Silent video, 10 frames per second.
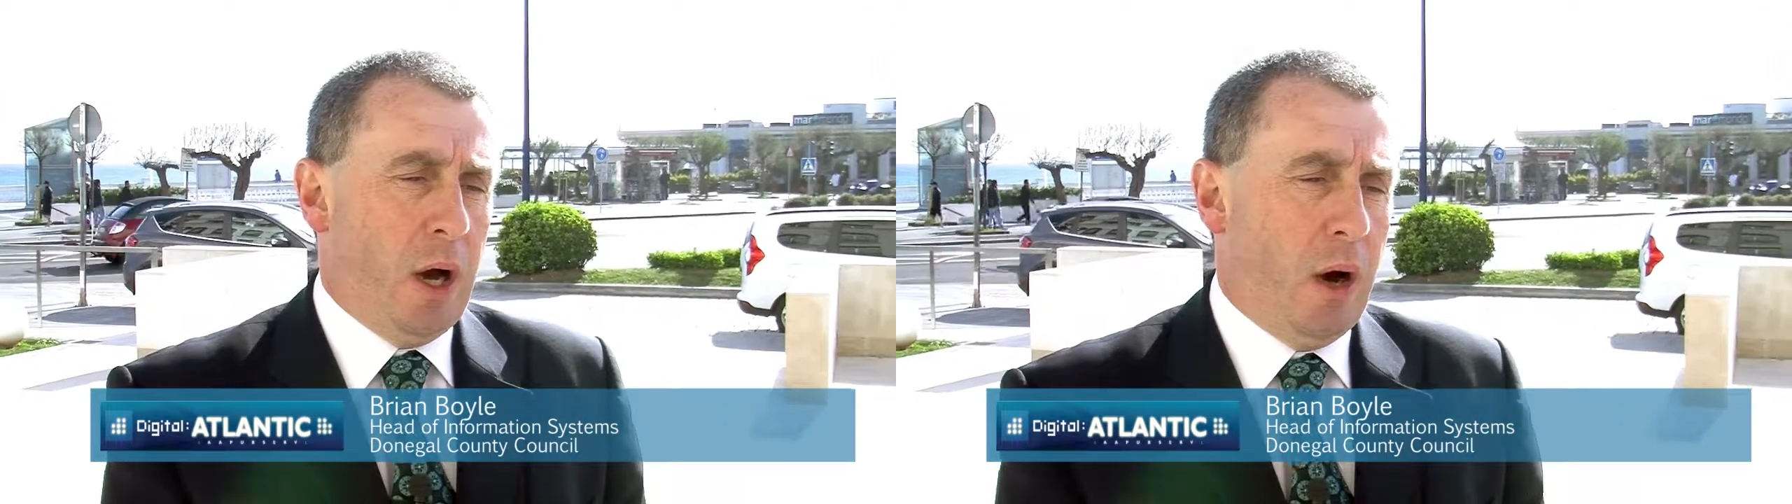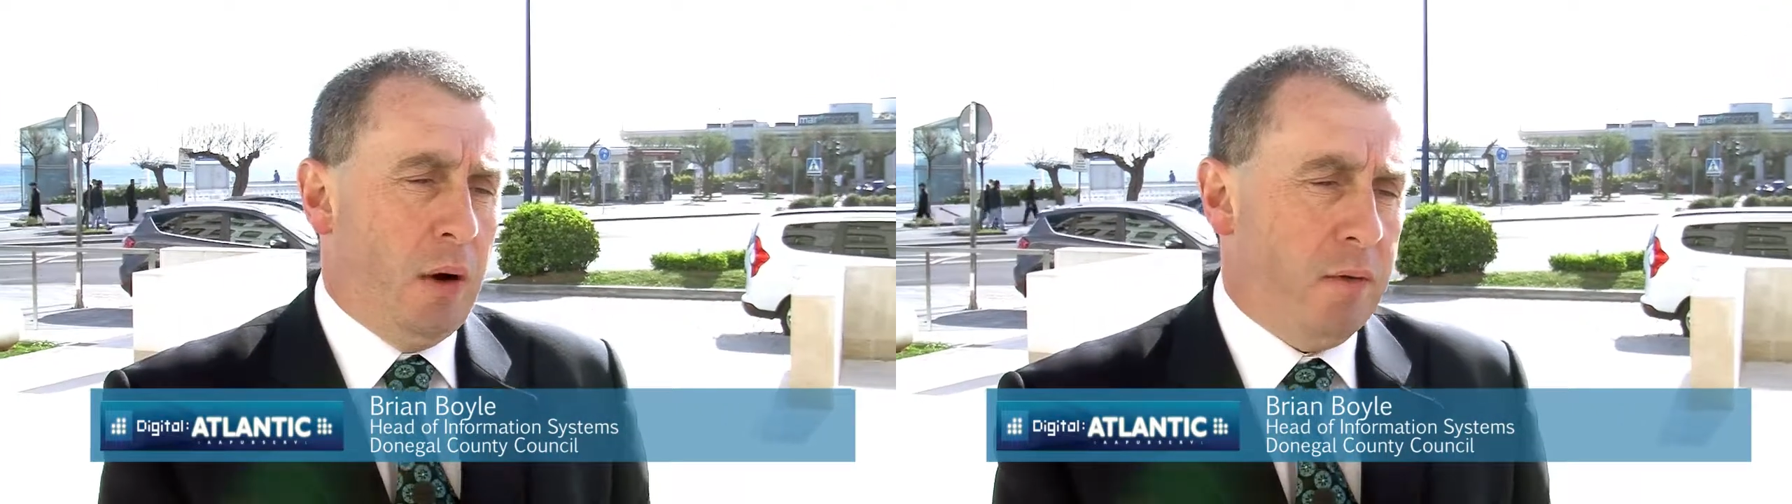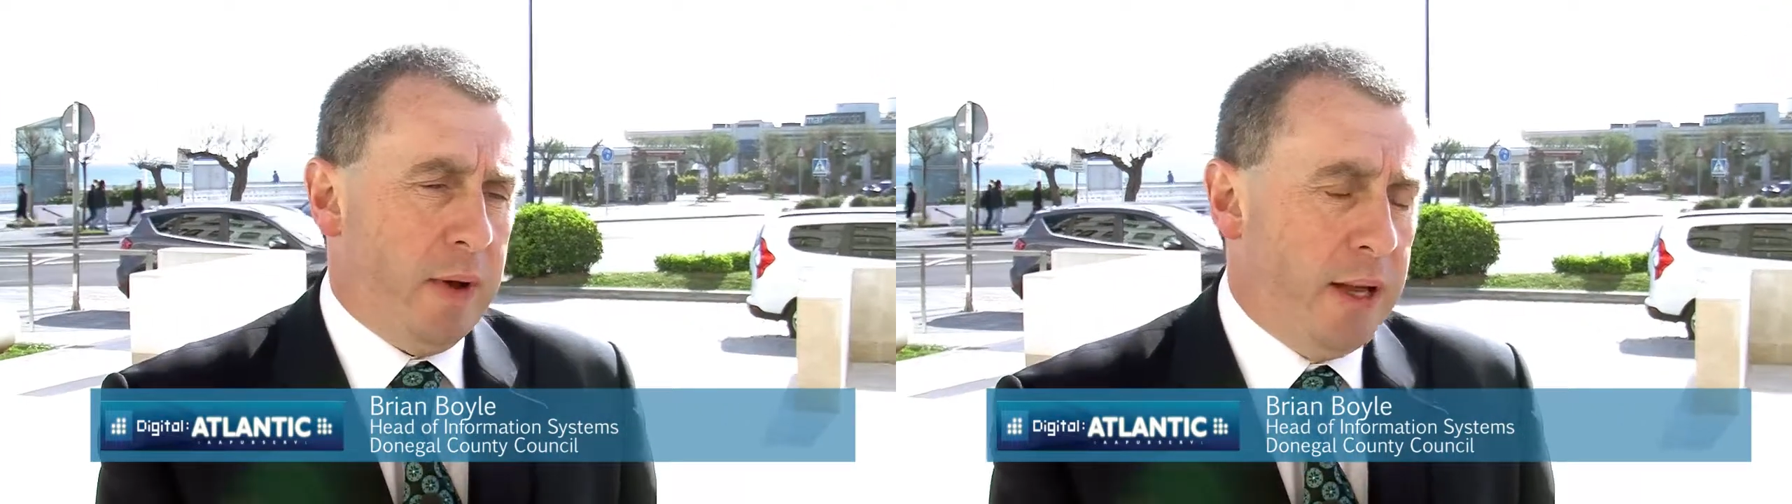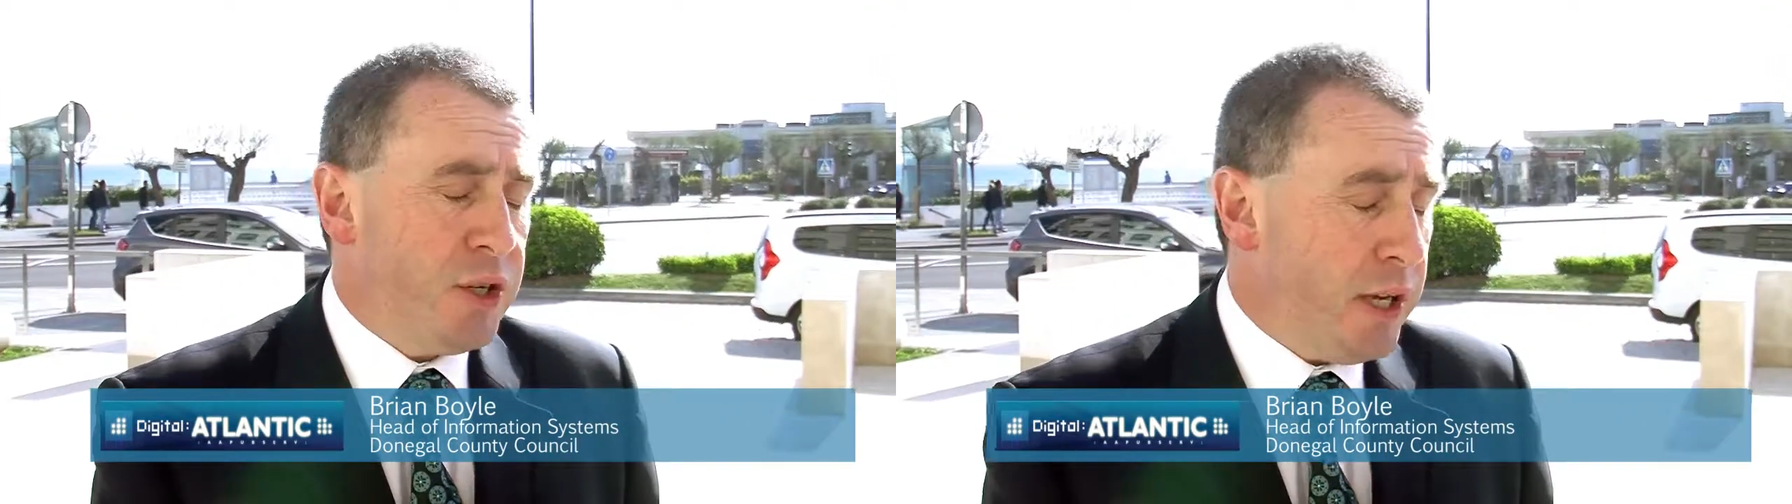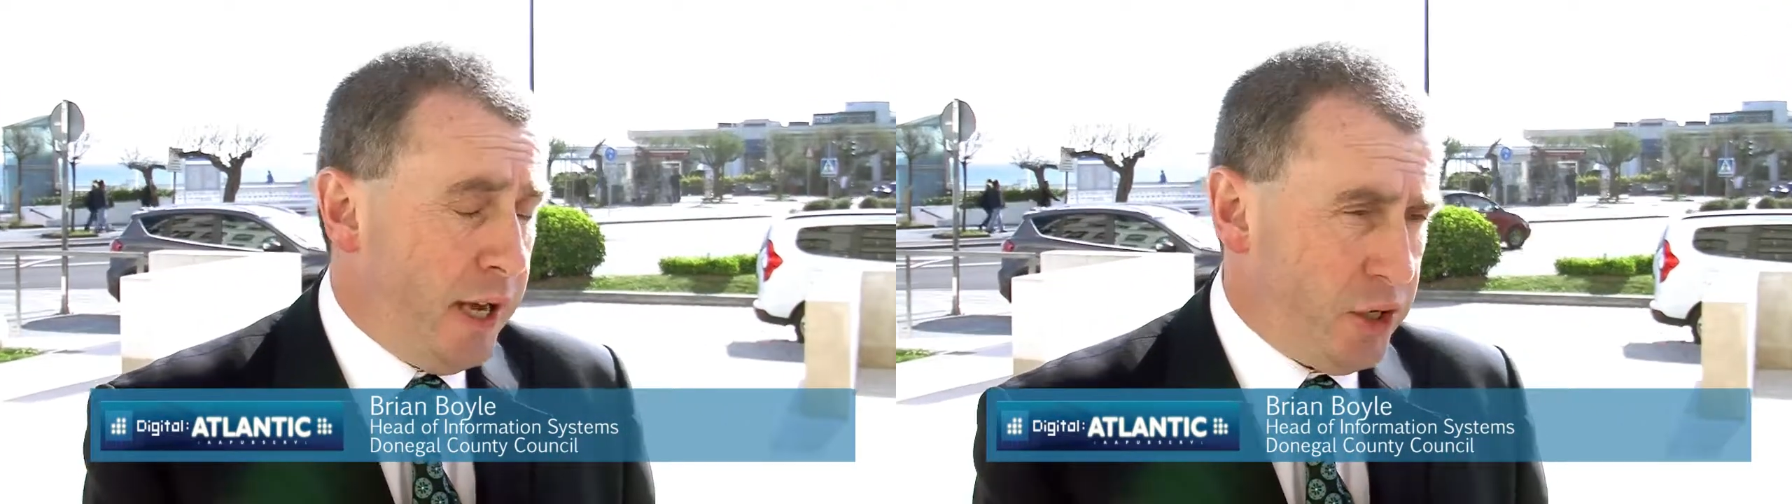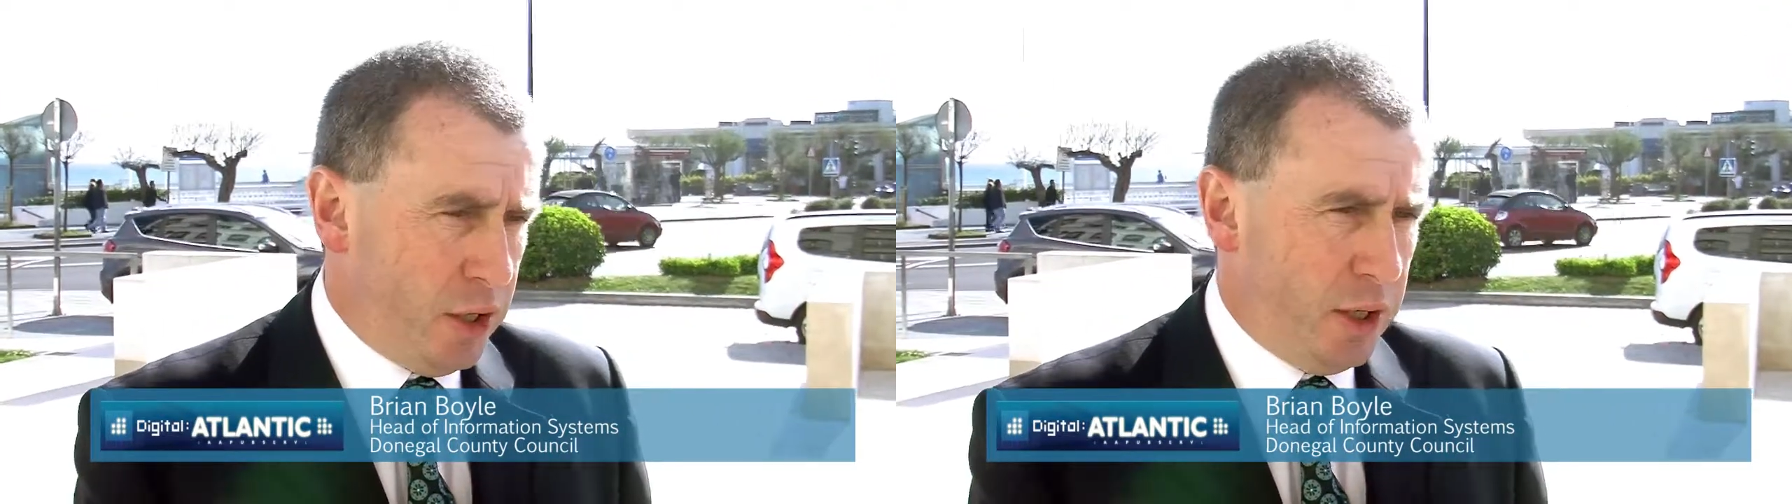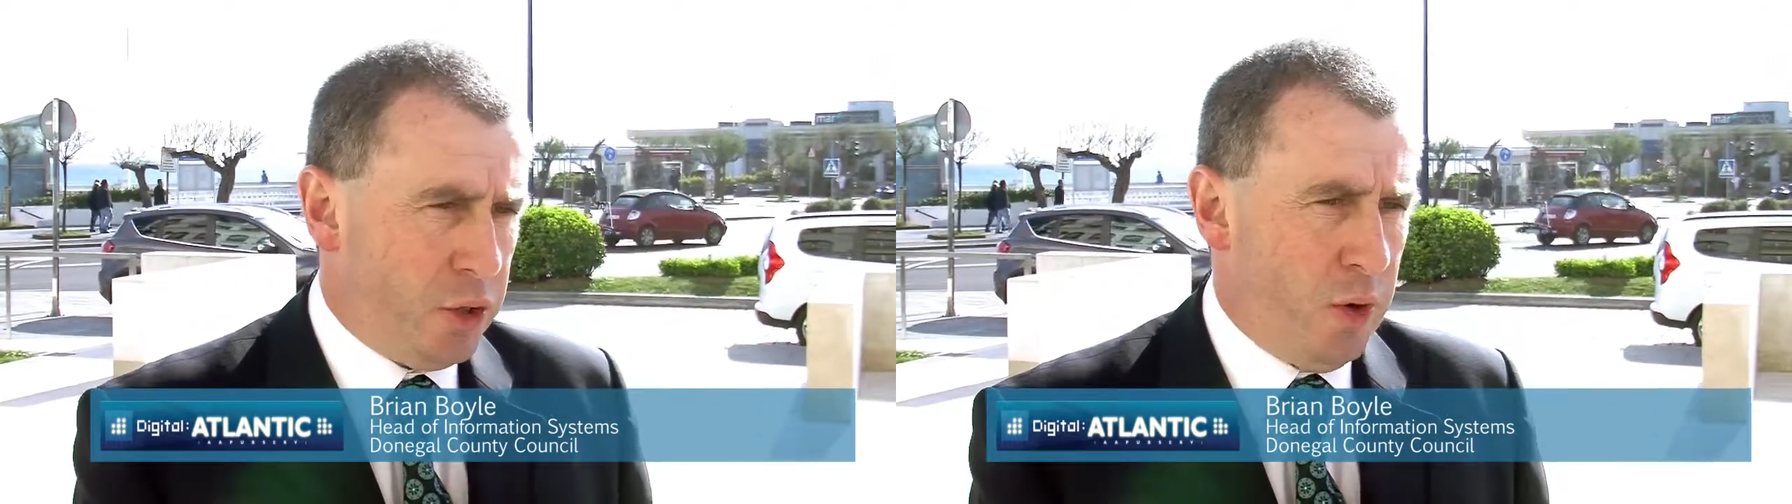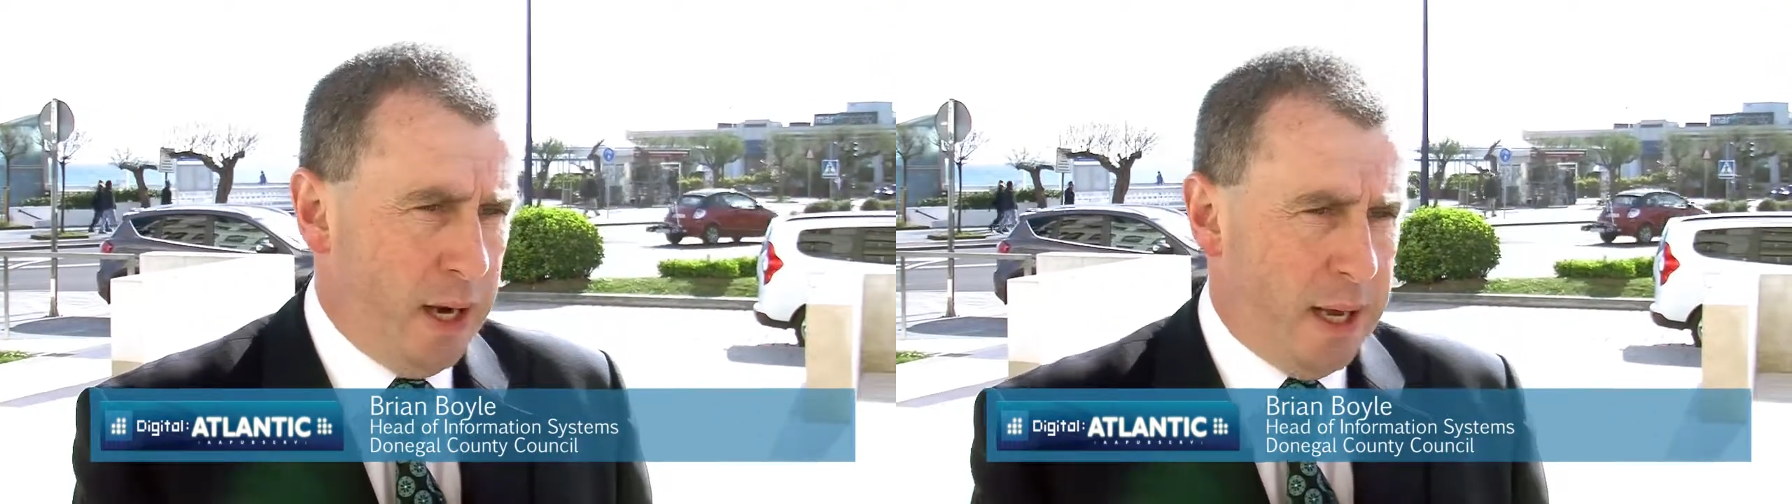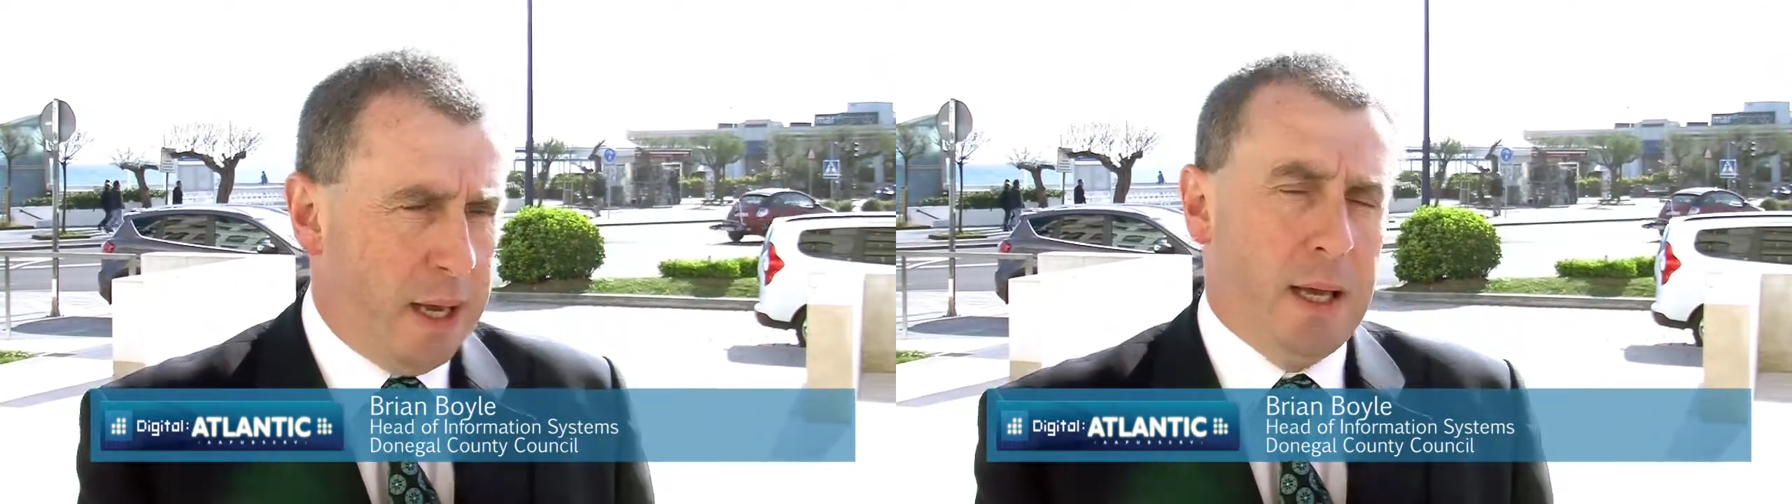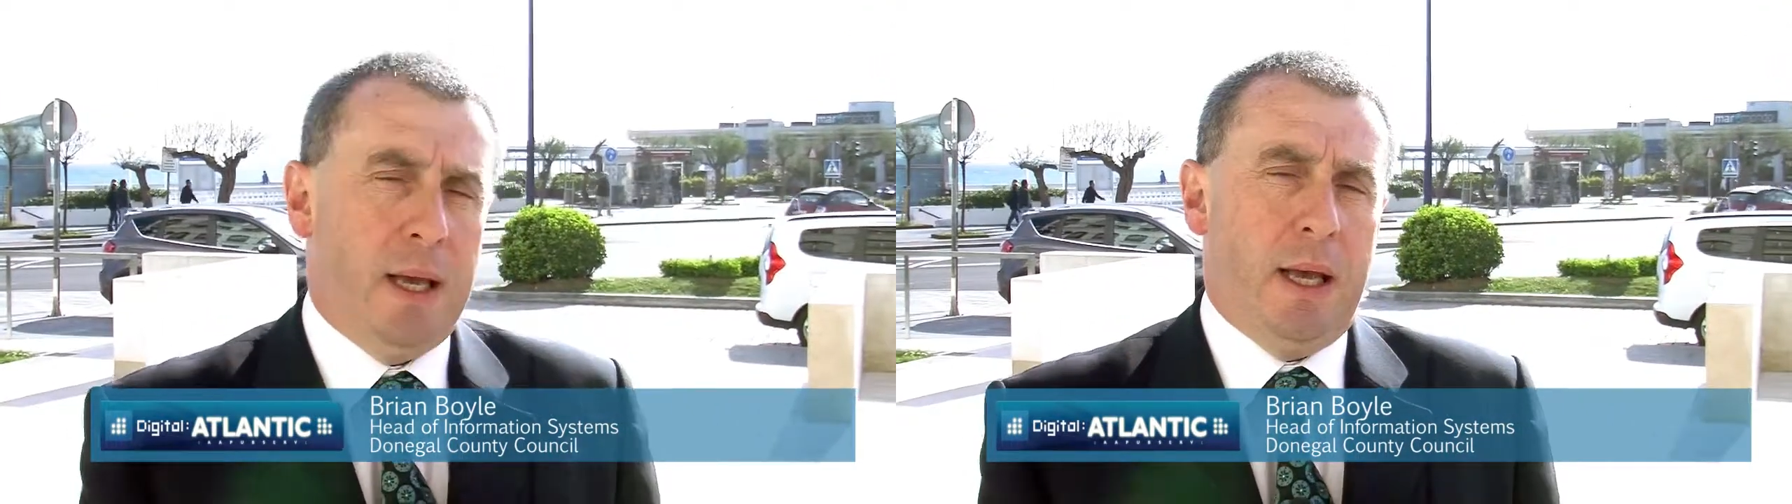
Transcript: of education and training